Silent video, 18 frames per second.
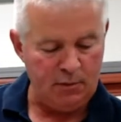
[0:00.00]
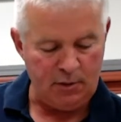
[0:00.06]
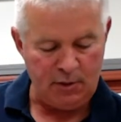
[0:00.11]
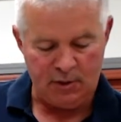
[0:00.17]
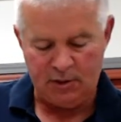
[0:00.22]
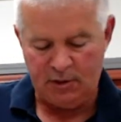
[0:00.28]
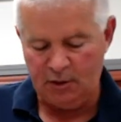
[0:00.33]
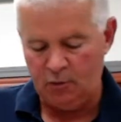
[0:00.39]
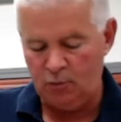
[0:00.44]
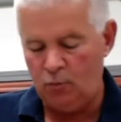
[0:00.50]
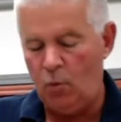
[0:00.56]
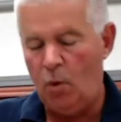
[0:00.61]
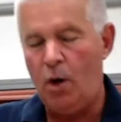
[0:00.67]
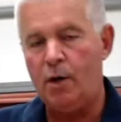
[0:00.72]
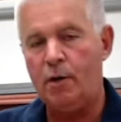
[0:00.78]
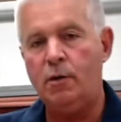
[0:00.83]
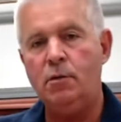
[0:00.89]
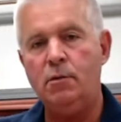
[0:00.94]
distilled
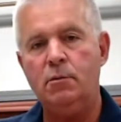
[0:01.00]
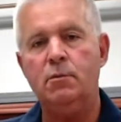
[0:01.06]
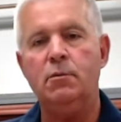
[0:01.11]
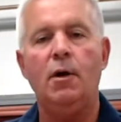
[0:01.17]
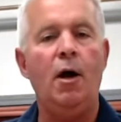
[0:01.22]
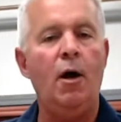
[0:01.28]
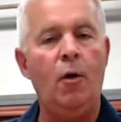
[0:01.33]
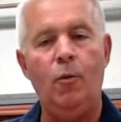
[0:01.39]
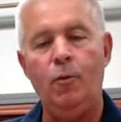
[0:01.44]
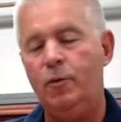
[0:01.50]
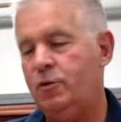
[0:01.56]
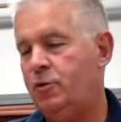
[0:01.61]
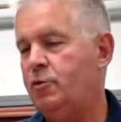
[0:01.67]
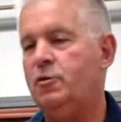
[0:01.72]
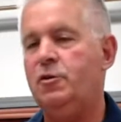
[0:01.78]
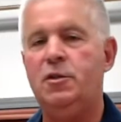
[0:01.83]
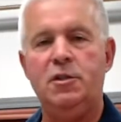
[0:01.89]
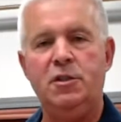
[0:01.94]
water. I always
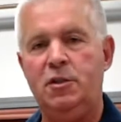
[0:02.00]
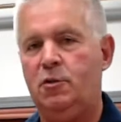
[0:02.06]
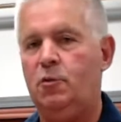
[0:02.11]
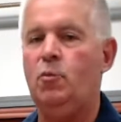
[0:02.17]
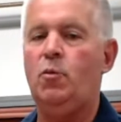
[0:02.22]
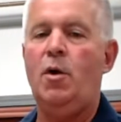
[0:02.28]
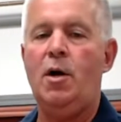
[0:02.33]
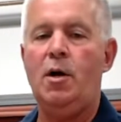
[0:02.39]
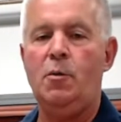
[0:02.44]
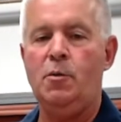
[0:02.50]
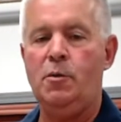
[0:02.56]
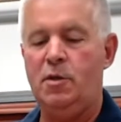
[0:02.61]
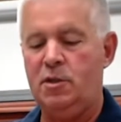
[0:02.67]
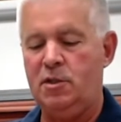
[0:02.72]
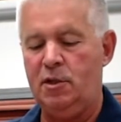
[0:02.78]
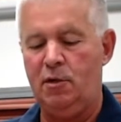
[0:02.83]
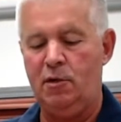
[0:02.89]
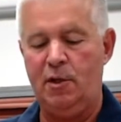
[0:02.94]
use distilled water with a
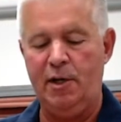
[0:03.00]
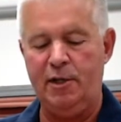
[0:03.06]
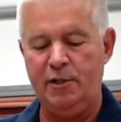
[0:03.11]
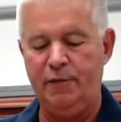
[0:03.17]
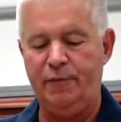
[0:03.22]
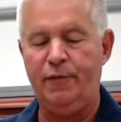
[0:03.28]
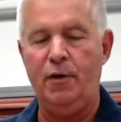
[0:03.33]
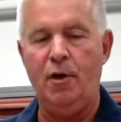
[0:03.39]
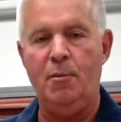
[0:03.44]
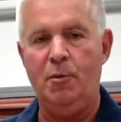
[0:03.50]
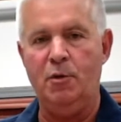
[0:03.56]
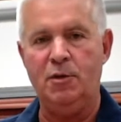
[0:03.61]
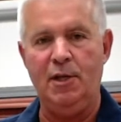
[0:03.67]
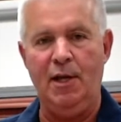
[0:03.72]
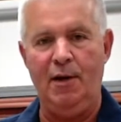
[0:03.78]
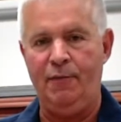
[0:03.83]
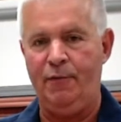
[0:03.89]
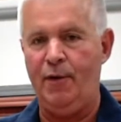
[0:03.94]
sterilizer
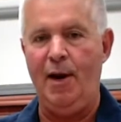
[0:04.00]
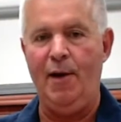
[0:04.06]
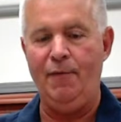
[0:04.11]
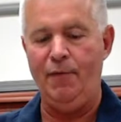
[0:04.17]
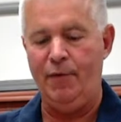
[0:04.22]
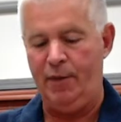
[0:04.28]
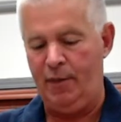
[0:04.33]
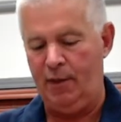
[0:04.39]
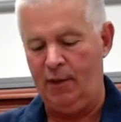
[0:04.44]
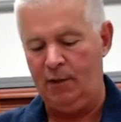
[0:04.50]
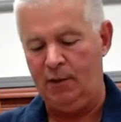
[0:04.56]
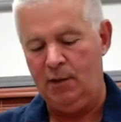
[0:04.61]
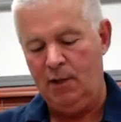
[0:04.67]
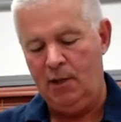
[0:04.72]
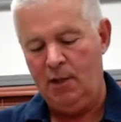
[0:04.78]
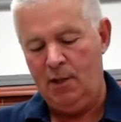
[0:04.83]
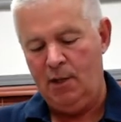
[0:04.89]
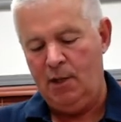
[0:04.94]
for everything.
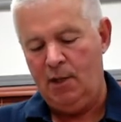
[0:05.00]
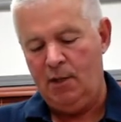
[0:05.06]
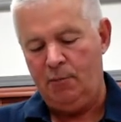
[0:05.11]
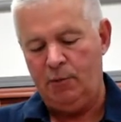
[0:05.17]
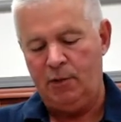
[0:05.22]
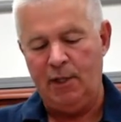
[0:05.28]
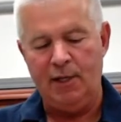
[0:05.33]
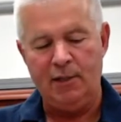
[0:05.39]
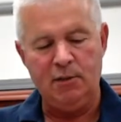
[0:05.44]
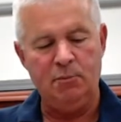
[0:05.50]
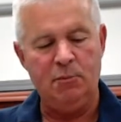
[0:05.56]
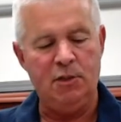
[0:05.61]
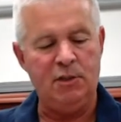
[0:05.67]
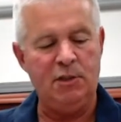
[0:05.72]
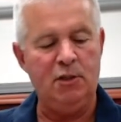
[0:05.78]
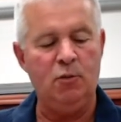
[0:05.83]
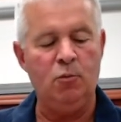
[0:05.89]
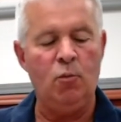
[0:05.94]
We take some
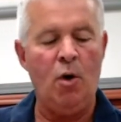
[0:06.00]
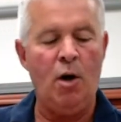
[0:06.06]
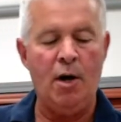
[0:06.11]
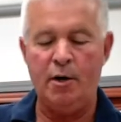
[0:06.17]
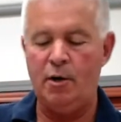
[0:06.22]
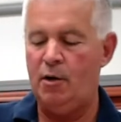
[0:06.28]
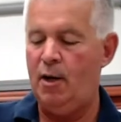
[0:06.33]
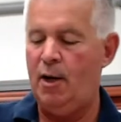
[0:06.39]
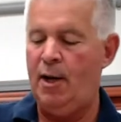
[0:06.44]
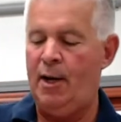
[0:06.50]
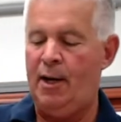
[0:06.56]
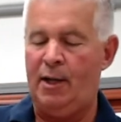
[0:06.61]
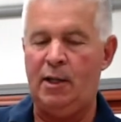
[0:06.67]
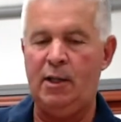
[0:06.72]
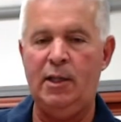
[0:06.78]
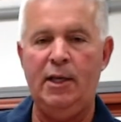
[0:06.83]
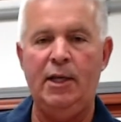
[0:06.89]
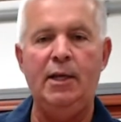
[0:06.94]
distilled water and a
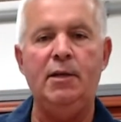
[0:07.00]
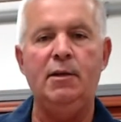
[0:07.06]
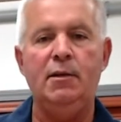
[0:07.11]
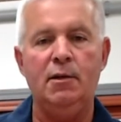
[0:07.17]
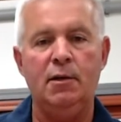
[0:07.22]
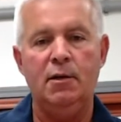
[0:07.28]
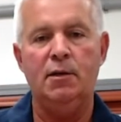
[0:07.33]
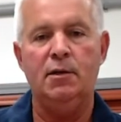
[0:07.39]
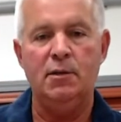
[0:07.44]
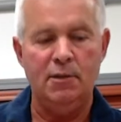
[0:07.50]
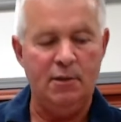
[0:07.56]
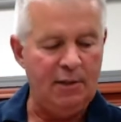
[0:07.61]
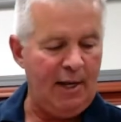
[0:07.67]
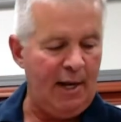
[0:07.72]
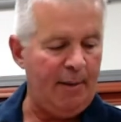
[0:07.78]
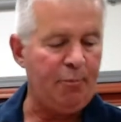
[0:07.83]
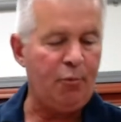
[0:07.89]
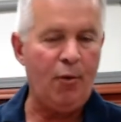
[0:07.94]
clean
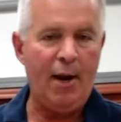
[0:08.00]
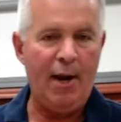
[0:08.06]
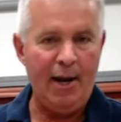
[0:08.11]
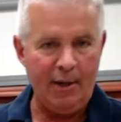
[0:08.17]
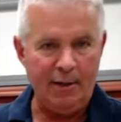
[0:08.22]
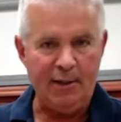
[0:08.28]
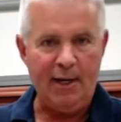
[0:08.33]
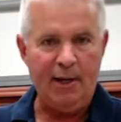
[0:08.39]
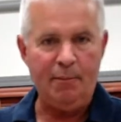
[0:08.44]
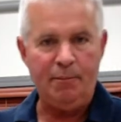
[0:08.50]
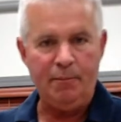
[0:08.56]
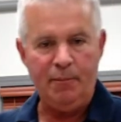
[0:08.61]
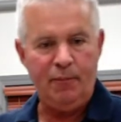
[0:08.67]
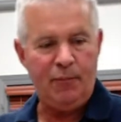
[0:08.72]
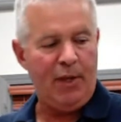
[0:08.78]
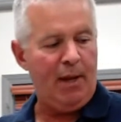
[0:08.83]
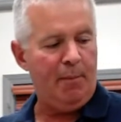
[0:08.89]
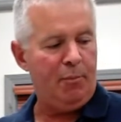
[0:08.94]
damp rag,
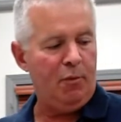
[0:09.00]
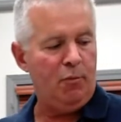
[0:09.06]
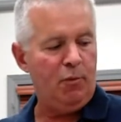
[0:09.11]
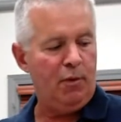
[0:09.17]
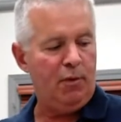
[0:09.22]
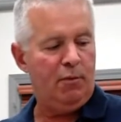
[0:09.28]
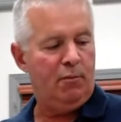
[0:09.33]
dampen with